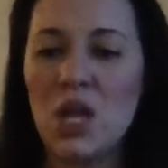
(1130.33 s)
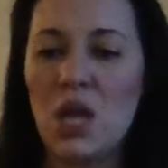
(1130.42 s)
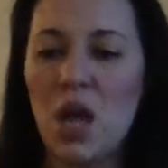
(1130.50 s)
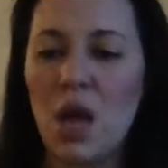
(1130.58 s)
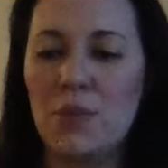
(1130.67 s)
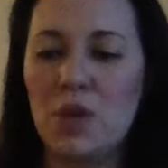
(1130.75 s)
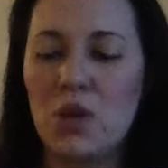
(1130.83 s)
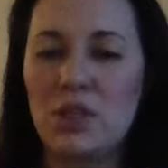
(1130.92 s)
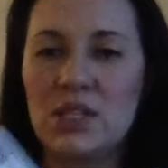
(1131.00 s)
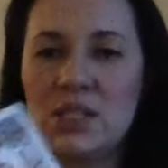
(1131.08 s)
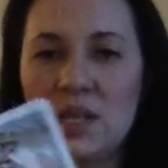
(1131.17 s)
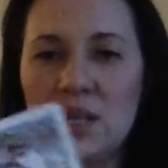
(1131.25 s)
Y'all
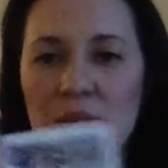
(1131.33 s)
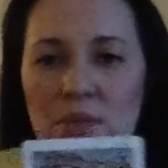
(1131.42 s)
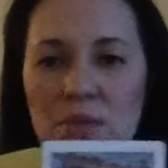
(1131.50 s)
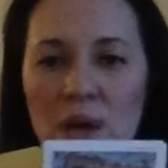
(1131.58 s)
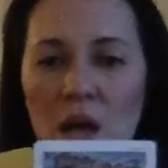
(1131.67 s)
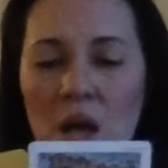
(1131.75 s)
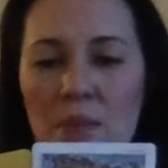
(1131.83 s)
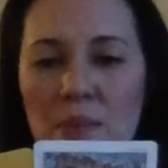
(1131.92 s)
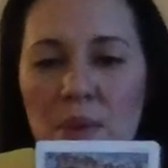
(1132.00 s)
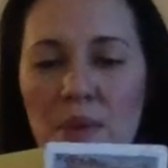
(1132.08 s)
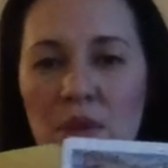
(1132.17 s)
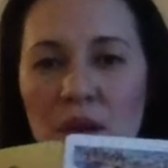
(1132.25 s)
need to
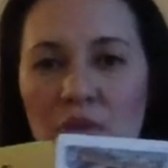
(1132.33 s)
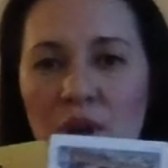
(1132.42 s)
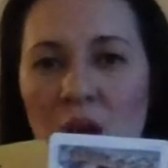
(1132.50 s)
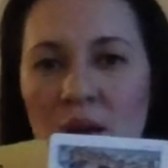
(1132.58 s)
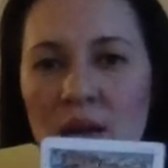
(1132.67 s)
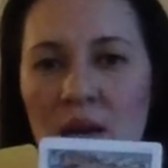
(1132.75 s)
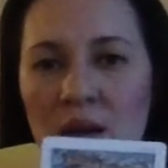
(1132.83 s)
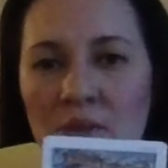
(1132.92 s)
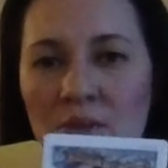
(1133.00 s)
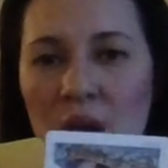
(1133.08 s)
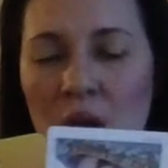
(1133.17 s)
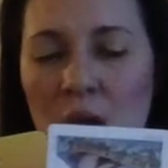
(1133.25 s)
maybe have gotten enough
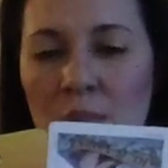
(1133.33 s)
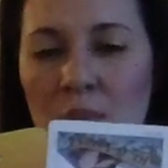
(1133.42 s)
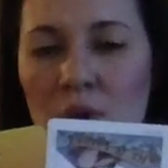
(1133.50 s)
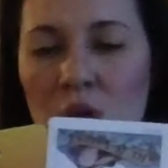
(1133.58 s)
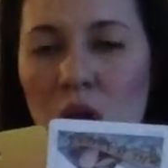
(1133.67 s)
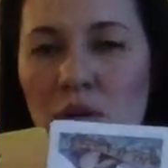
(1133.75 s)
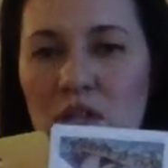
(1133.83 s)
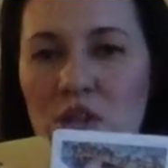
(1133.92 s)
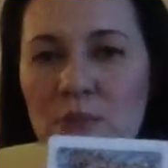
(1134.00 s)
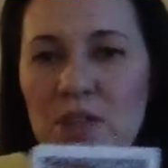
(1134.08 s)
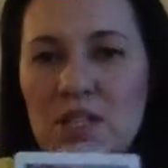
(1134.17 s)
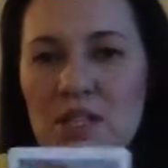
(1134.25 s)
knowledge.
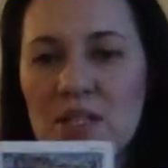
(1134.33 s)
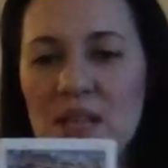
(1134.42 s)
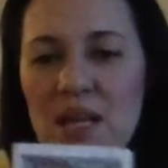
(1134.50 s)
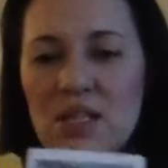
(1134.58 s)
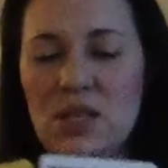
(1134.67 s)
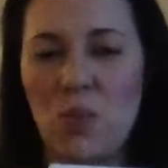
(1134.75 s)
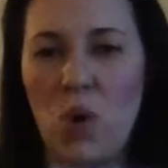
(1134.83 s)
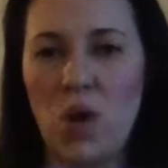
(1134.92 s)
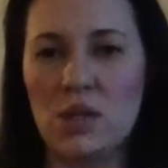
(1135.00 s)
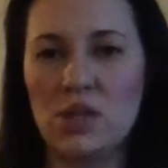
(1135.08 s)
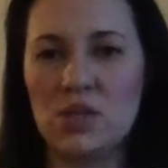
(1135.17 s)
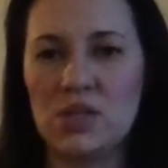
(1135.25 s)
But this is the Ace of
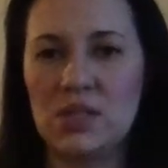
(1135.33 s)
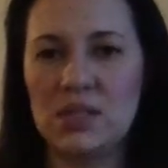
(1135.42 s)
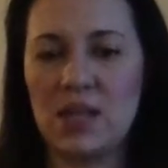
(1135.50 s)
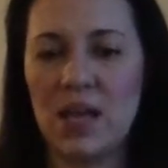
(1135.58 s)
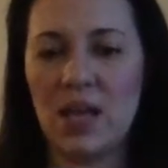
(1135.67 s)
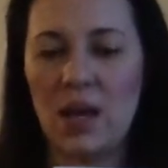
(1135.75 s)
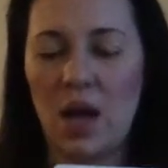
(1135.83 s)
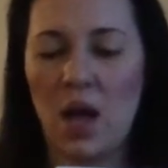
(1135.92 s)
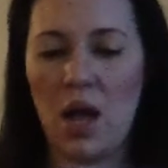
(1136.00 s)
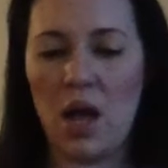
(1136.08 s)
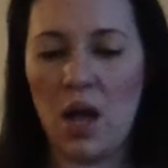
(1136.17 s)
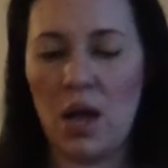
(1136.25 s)
Wands. This is like
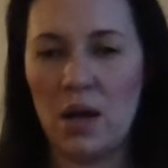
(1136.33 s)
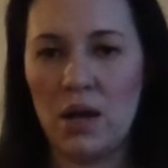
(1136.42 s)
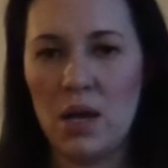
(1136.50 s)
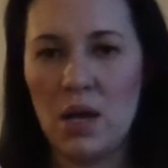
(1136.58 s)
a